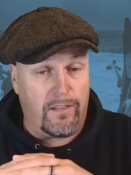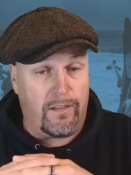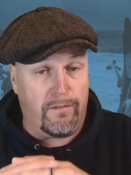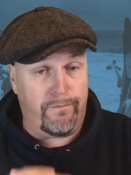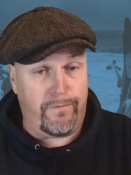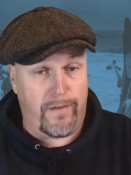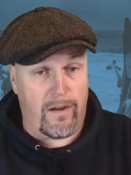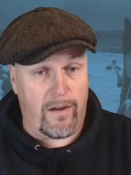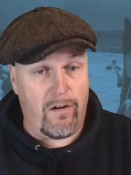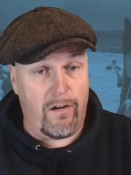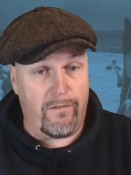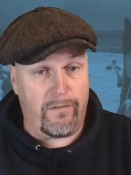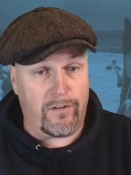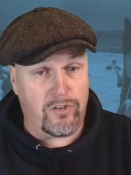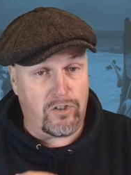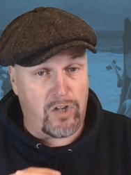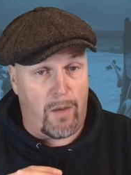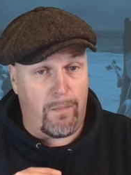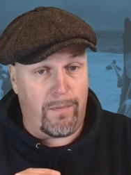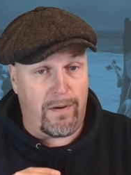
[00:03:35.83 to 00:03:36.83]
The fear of a
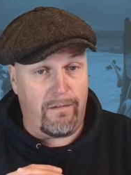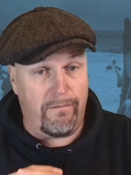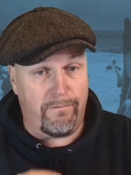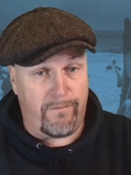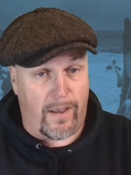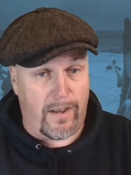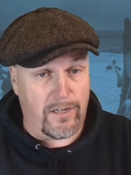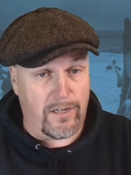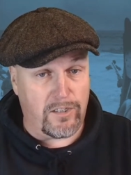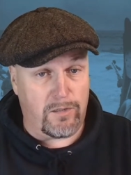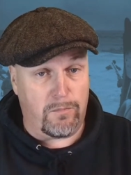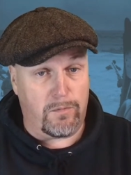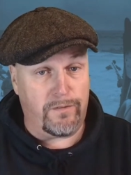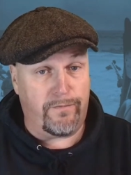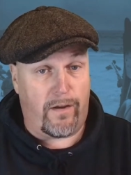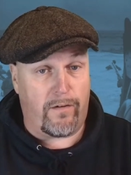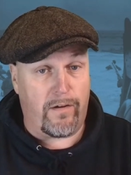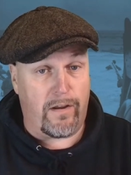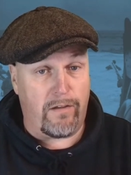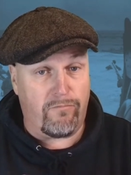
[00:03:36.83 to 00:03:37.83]
German invasion was
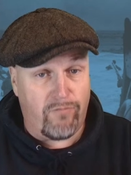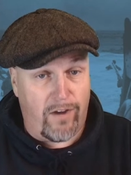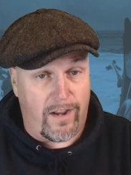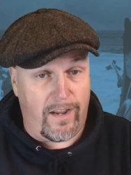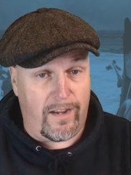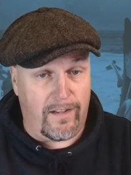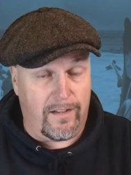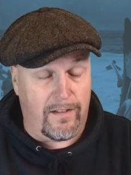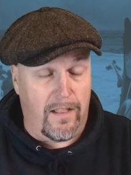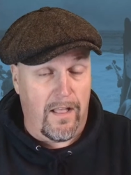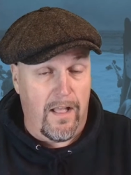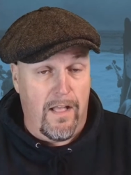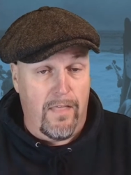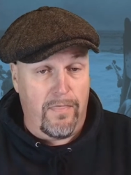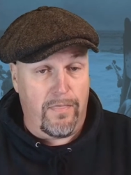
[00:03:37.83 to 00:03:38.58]
very real.